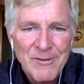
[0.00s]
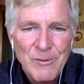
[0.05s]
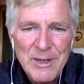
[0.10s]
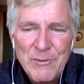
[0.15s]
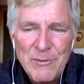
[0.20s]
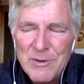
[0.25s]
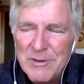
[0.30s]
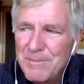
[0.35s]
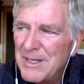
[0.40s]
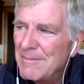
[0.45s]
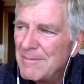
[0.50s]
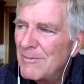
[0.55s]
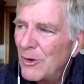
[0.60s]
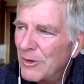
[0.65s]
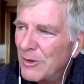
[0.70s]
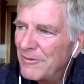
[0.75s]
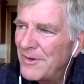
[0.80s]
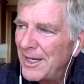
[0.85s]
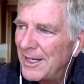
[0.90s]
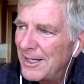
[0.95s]
we would be
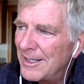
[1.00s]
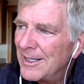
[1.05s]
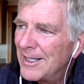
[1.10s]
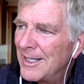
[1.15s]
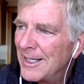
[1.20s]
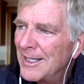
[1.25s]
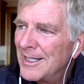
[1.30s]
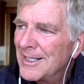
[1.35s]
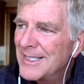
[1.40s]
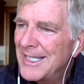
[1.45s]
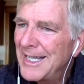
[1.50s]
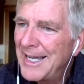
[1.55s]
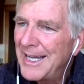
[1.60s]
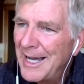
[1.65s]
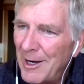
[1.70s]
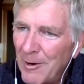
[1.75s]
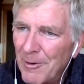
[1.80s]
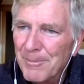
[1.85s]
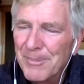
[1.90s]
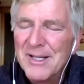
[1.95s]
motivated to
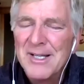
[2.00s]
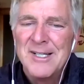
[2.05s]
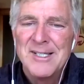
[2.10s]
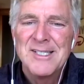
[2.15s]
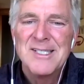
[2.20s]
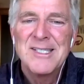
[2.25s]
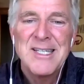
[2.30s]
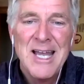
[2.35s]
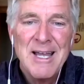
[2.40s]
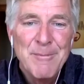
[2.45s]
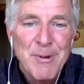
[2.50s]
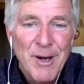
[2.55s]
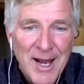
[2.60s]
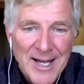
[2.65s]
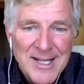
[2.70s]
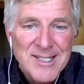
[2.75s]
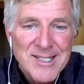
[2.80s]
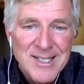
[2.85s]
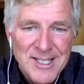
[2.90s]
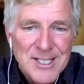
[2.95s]
help
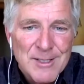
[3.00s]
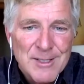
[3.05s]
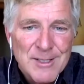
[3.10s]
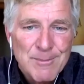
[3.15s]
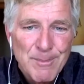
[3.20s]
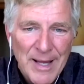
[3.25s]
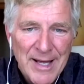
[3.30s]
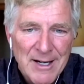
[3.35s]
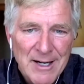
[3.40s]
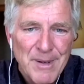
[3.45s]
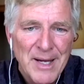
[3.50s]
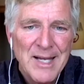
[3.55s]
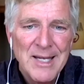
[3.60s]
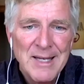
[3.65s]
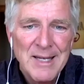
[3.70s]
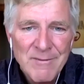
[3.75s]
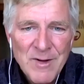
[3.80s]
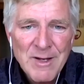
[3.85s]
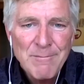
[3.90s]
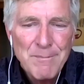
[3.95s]
stabilize this planet by
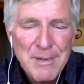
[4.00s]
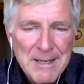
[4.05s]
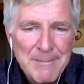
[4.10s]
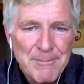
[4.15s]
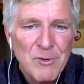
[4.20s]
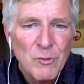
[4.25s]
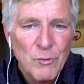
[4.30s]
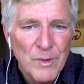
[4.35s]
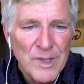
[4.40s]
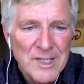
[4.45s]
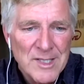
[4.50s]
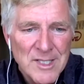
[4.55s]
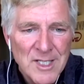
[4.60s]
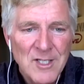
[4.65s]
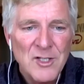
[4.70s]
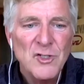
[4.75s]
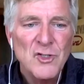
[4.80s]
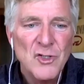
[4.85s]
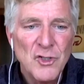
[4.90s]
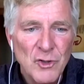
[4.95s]
giving people
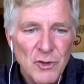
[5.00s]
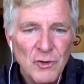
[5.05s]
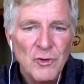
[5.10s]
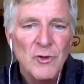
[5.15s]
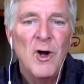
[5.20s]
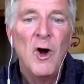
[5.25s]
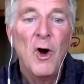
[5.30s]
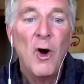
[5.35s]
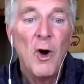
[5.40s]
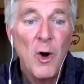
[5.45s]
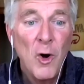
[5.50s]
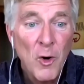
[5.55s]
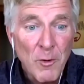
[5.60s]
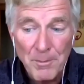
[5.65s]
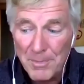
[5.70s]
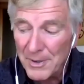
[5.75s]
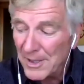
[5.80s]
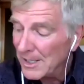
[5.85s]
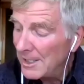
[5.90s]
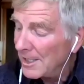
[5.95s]
reason to
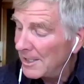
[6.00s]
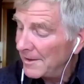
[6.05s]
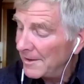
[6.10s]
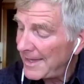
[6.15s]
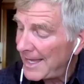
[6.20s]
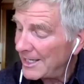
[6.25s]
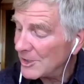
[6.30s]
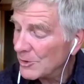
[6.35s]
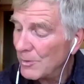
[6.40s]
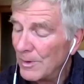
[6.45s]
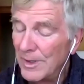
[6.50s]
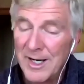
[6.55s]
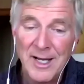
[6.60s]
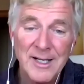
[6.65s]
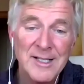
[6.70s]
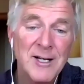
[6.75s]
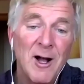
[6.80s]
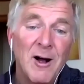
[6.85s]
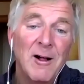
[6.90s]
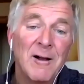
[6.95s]
hope. That's what I
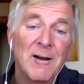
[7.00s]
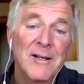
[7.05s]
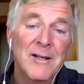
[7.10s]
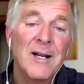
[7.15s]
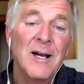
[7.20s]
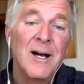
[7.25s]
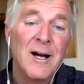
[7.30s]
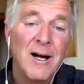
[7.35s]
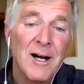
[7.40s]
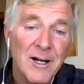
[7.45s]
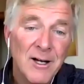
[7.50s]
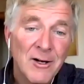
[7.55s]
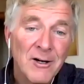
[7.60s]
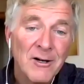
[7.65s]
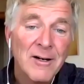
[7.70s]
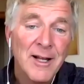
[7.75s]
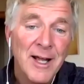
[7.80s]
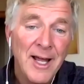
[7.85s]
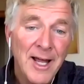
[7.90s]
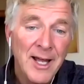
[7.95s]
called it,
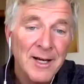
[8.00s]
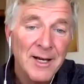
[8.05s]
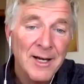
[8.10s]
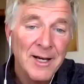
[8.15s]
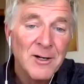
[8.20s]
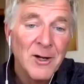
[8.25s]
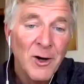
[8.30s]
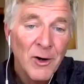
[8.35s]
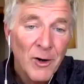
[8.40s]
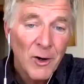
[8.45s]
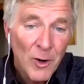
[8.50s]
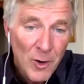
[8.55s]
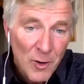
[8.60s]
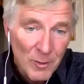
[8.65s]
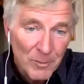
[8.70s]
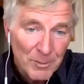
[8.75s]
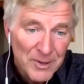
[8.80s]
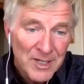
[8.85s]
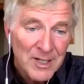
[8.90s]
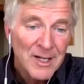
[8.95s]
hunger and hope.